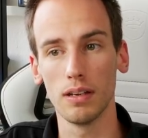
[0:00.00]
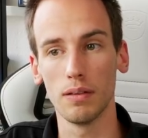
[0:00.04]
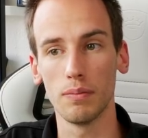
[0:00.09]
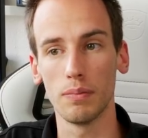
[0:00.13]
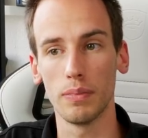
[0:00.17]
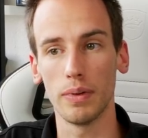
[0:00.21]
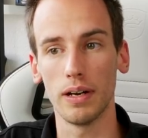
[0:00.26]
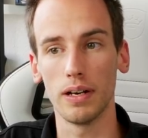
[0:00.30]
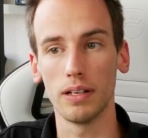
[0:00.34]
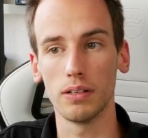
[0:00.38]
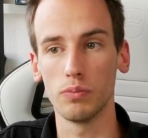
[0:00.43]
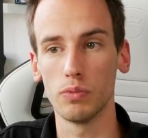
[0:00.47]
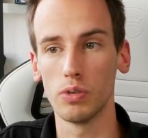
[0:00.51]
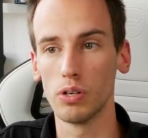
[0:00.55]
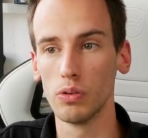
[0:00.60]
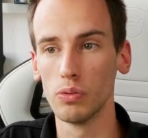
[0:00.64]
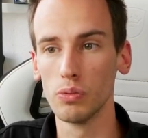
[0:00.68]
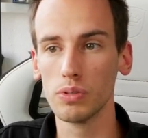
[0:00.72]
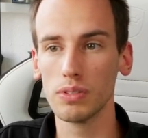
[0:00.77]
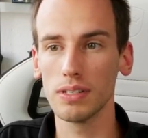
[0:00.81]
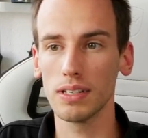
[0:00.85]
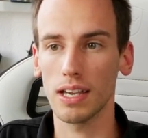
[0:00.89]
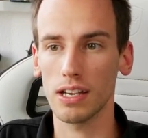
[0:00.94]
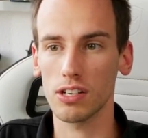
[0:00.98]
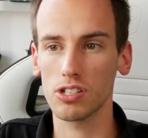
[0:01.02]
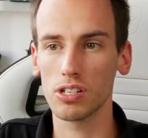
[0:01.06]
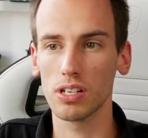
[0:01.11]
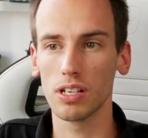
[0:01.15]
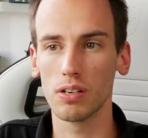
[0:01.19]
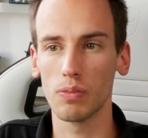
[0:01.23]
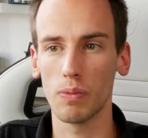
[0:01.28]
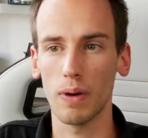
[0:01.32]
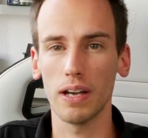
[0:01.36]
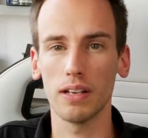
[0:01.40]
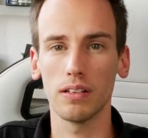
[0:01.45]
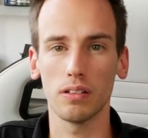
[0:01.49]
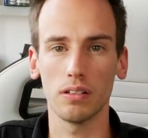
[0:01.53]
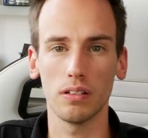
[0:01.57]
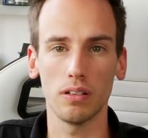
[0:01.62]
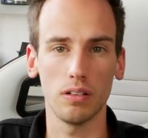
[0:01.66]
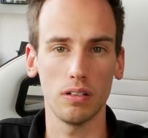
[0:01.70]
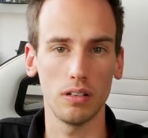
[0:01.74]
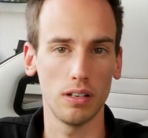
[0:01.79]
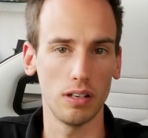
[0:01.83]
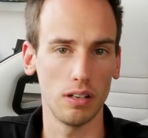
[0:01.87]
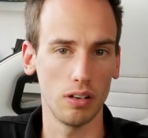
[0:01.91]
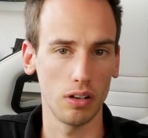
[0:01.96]
but we're losing actually quite
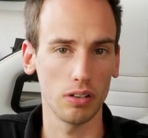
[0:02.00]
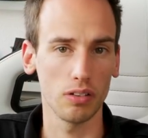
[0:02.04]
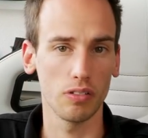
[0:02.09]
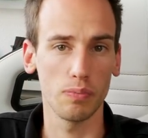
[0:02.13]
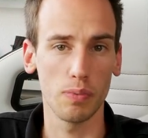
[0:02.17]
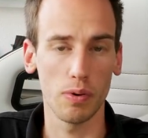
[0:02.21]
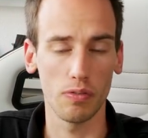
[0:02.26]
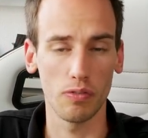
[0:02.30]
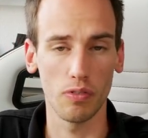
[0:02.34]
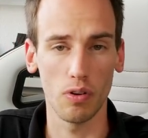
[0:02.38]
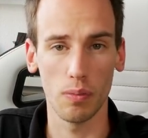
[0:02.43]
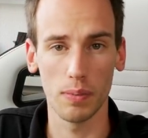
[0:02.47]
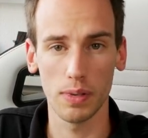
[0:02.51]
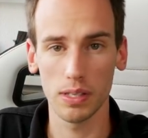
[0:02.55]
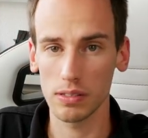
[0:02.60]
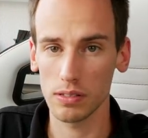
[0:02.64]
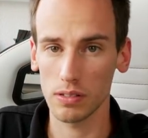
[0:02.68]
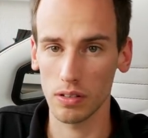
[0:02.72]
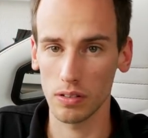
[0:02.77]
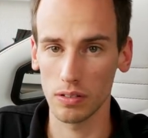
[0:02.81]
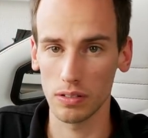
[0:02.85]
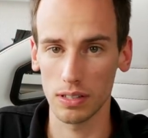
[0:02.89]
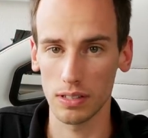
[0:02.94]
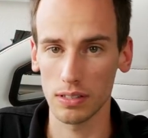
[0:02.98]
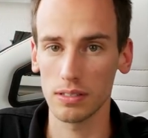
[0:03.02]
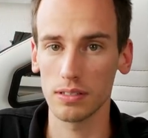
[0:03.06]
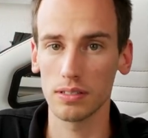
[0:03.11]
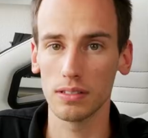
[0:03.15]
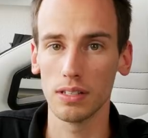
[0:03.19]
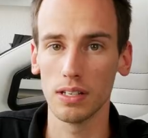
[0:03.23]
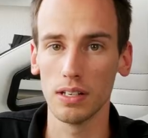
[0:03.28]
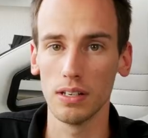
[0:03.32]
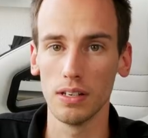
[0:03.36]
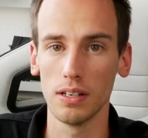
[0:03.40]
a lot of performance on this.